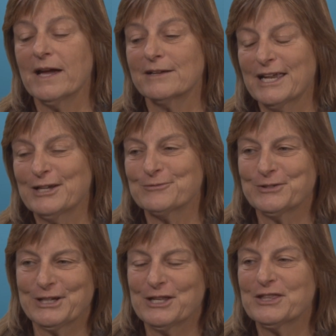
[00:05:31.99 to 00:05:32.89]
can't
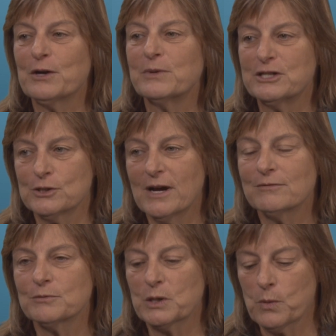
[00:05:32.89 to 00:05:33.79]
forget that we do
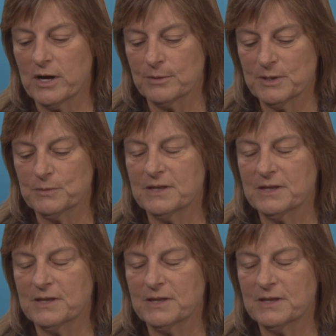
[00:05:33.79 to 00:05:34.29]
have a requirement